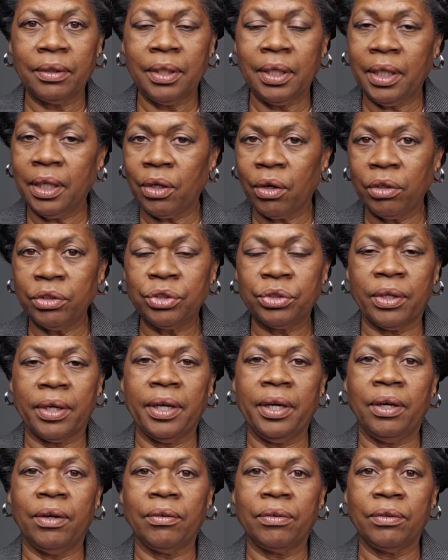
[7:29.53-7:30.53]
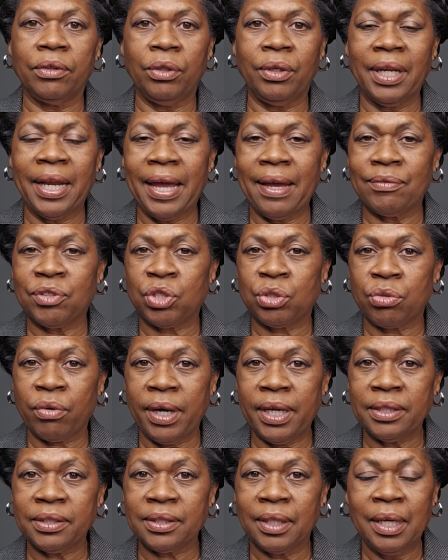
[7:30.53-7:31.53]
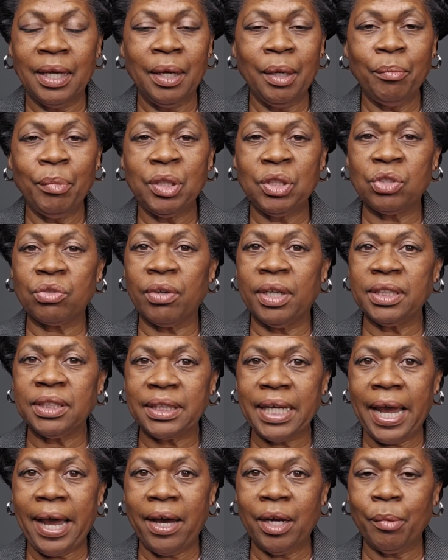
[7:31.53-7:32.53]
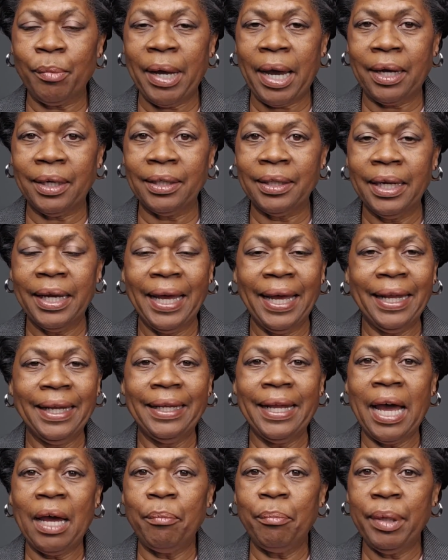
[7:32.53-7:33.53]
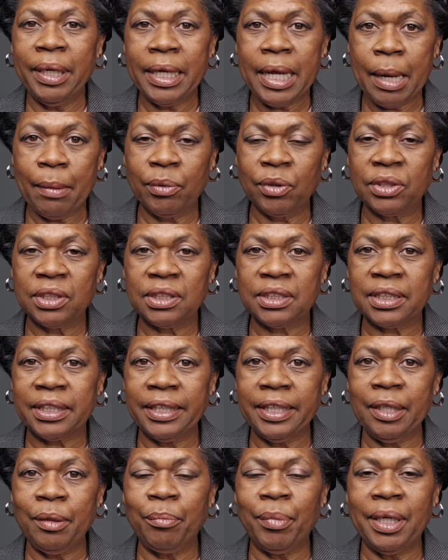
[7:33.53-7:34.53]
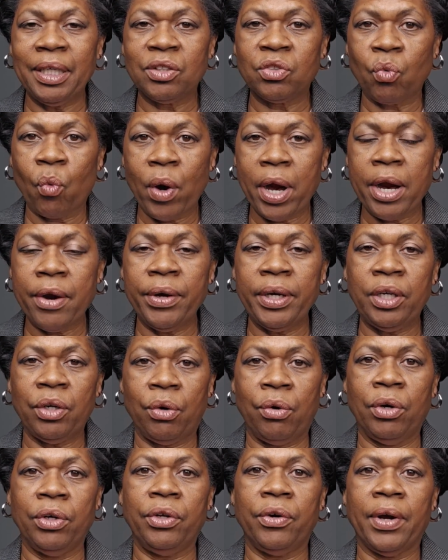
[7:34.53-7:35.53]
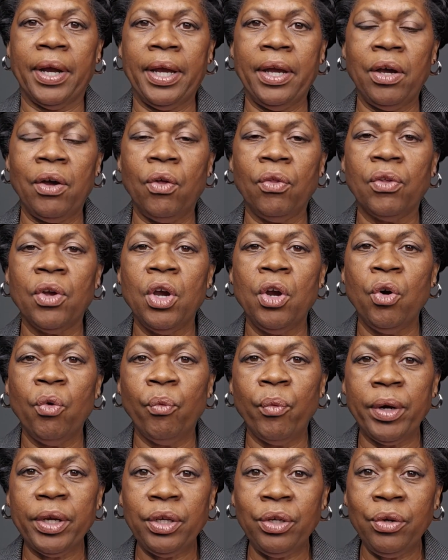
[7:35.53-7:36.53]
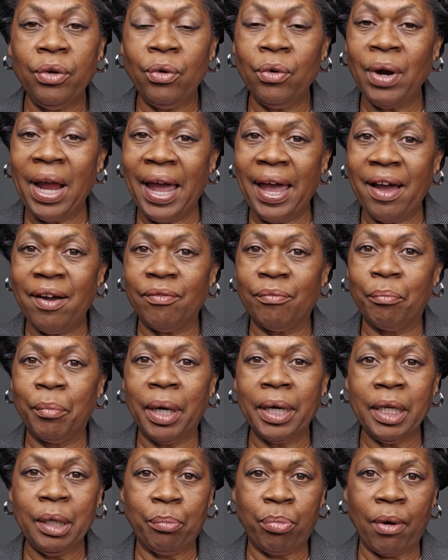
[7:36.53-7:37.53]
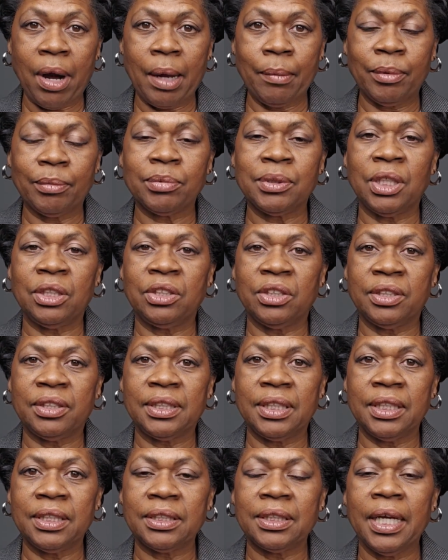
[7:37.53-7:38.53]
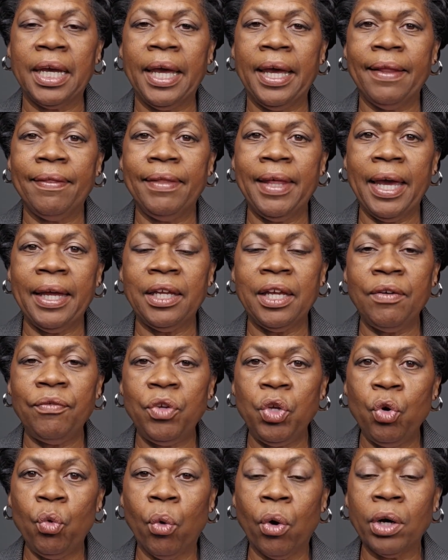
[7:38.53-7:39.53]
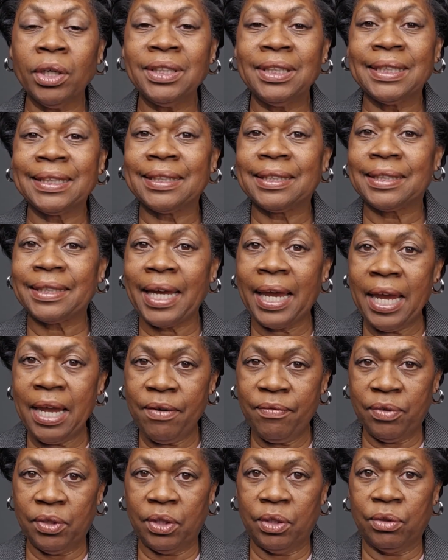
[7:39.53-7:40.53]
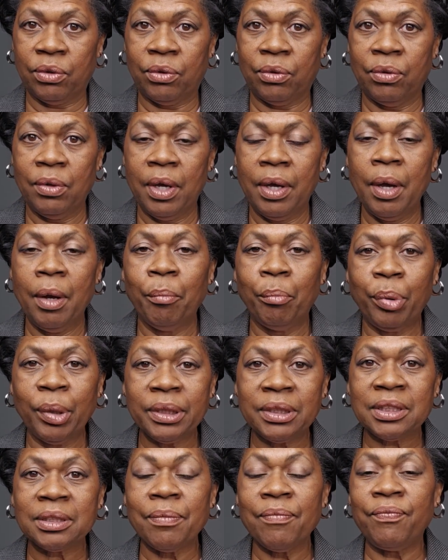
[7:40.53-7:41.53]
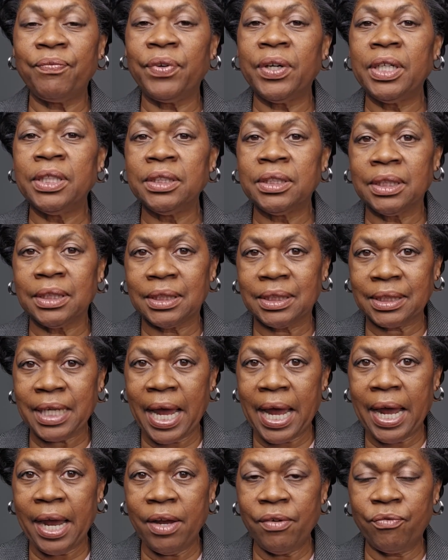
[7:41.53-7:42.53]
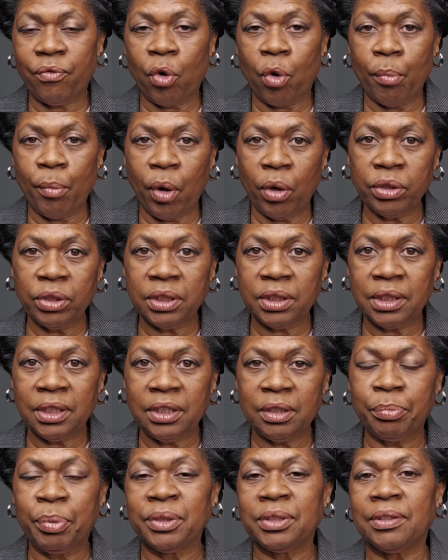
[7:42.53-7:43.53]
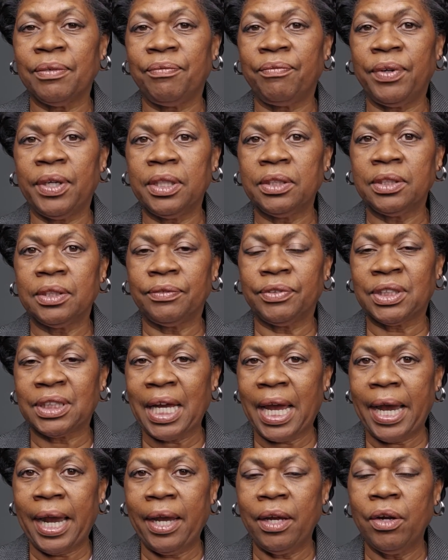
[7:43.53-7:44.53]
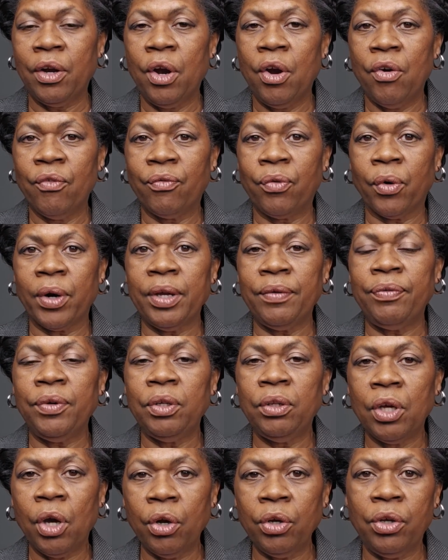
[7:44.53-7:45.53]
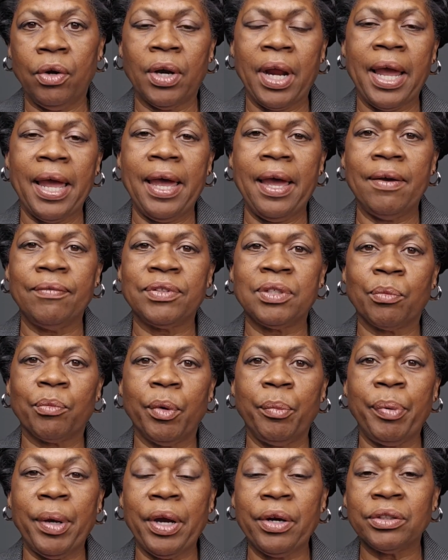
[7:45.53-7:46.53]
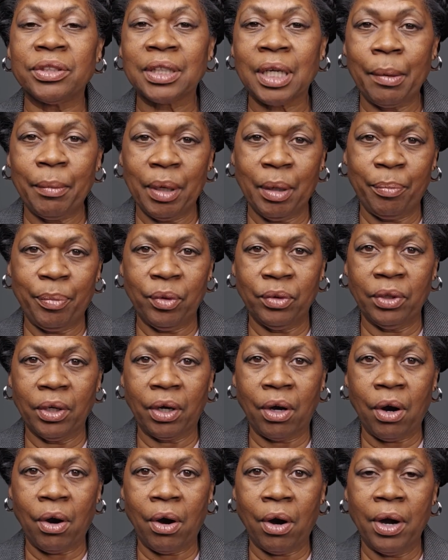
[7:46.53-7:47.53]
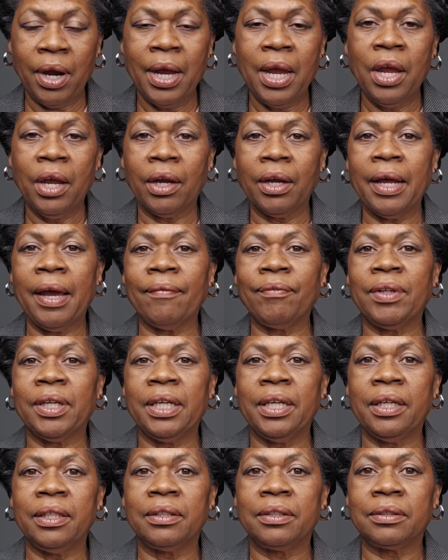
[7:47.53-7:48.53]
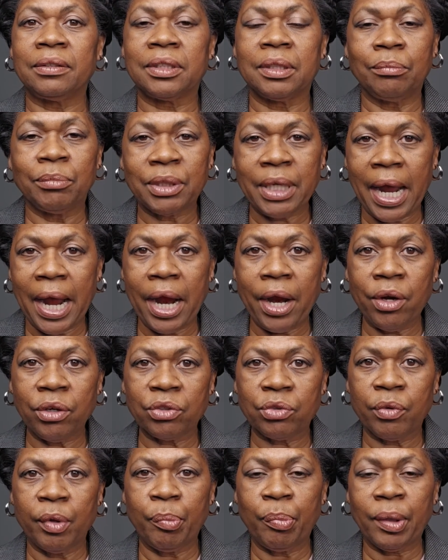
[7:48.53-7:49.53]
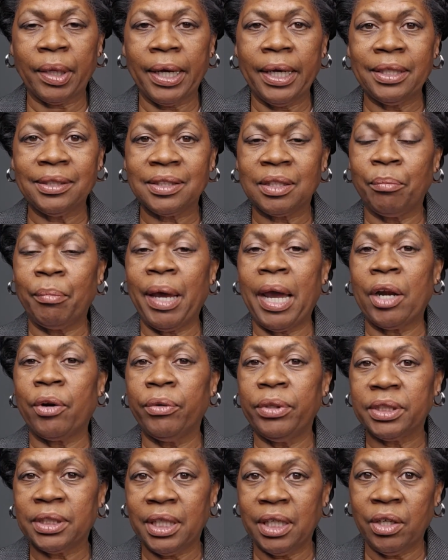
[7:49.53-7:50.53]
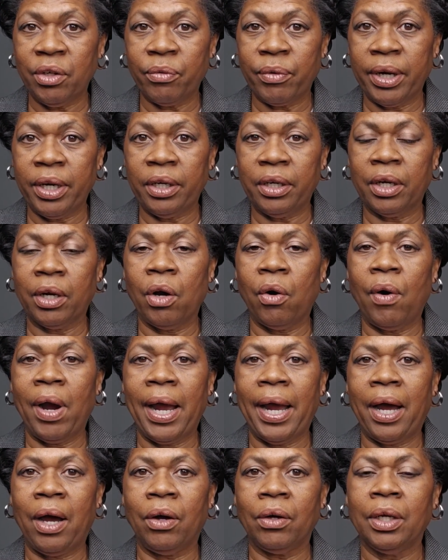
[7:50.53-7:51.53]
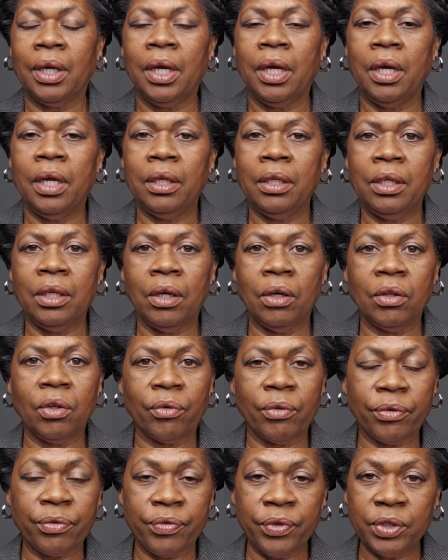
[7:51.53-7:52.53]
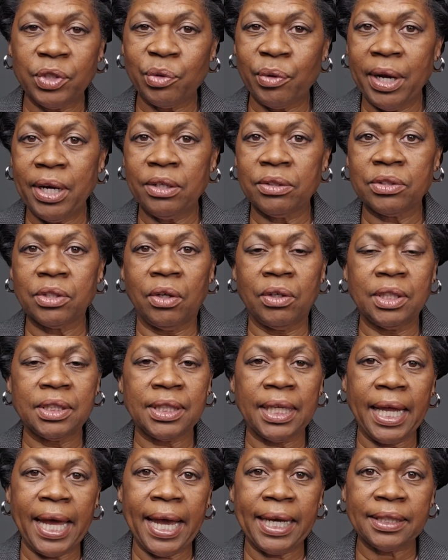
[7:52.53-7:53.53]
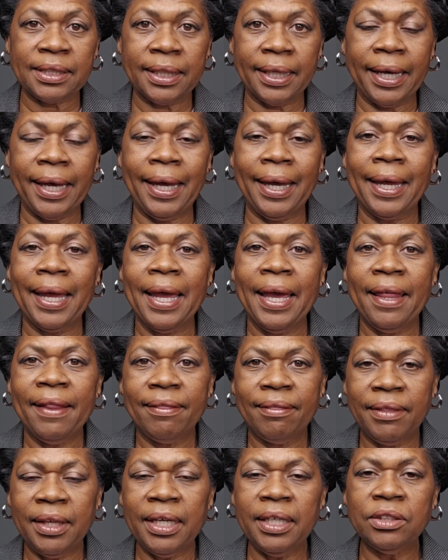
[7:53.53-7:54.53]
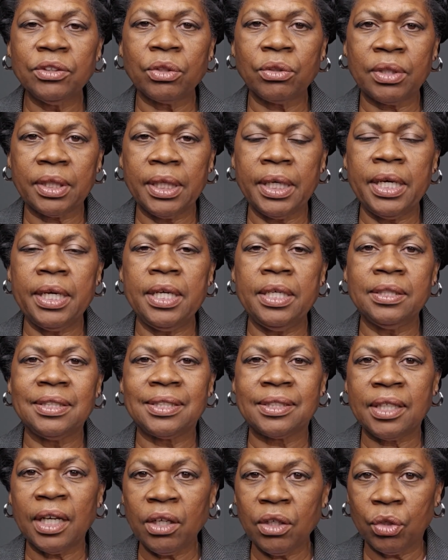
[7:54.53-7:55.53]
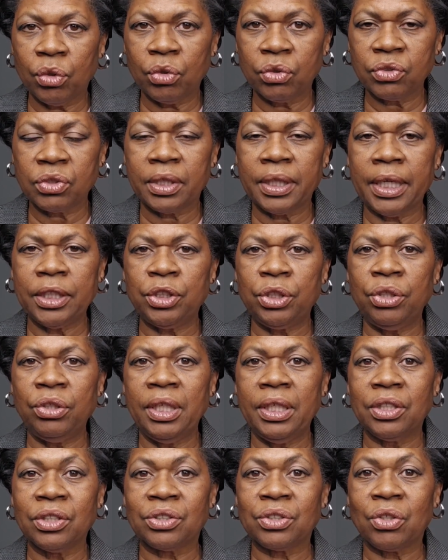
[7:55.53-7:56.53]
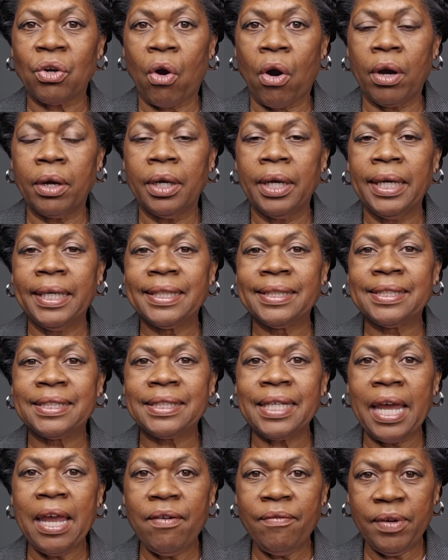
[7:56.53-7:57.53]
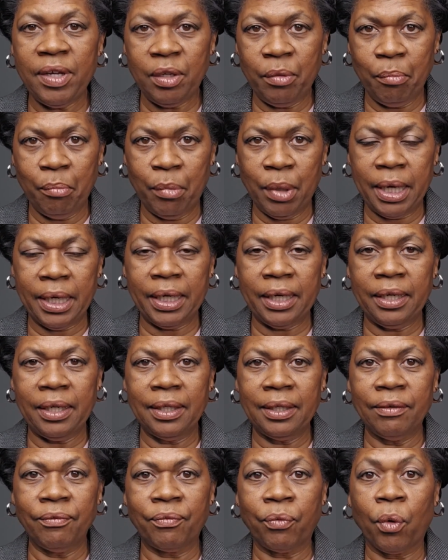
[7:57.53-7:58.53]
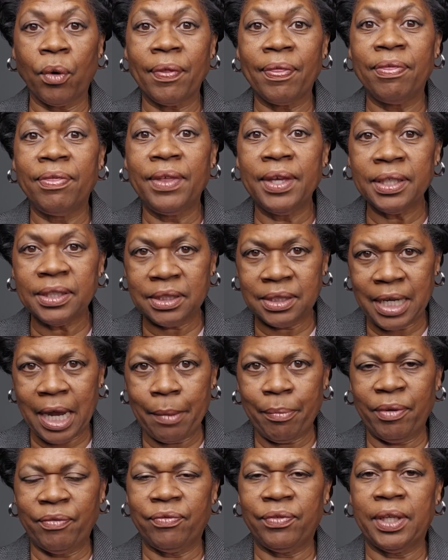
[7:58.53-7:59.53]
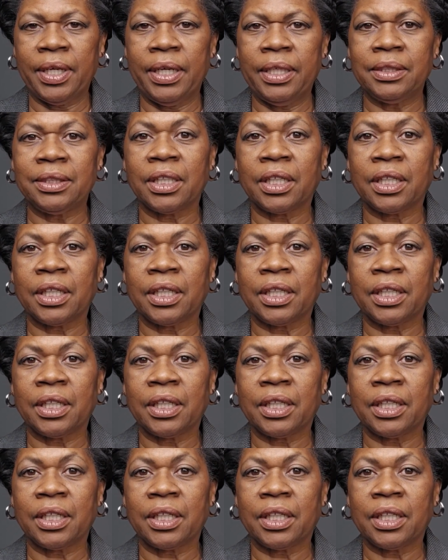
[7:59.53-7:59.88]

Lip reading: It can hurt your health. You can have stress, be stressed out about it, not being able to sleep. It's wearing on your health when you have money problems such as this, that if you were to save a little, put some funds aside for emergencies, put some funds aside for if you know you're going to have some repairs coming up on the car, you're going to have to get some tires replaced, the battery's getting ready to go out, the refrigerator's on its last leg. These are things, signals that you need to start saving money for this type of thing to